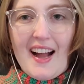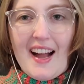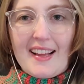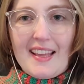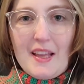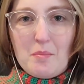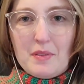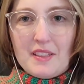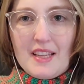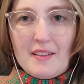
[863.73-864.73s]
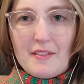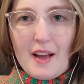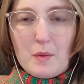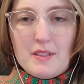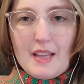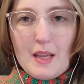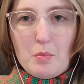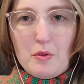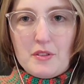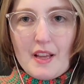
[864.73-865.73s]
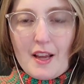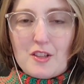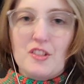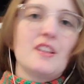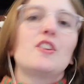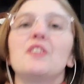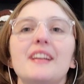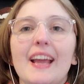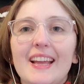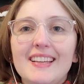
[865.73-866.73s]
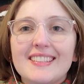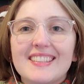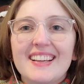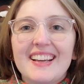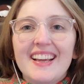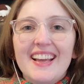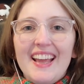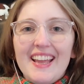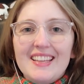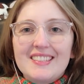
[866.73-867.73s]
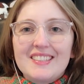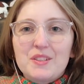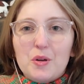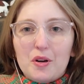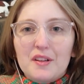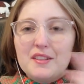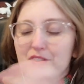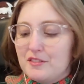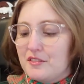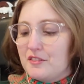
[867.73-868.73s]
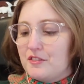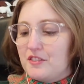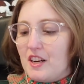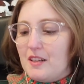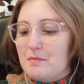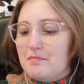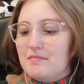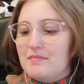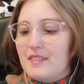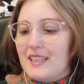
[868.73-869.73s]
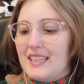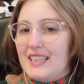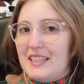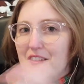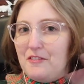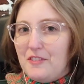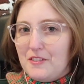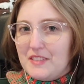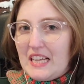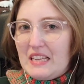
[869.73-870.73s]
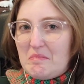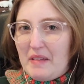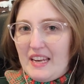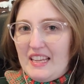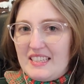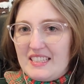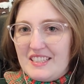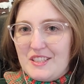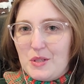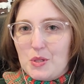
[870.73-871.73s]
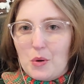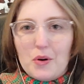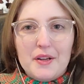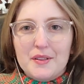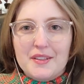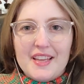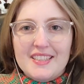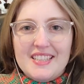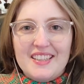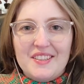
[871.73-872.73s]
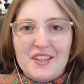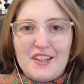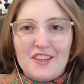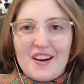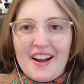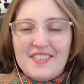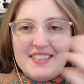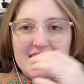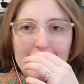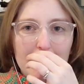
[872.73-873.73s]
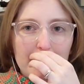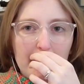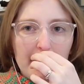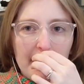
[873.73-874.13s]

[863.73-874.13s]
I can't believe I was able to actually create a scarf from the 15-minute tutorial that DBHandmades did.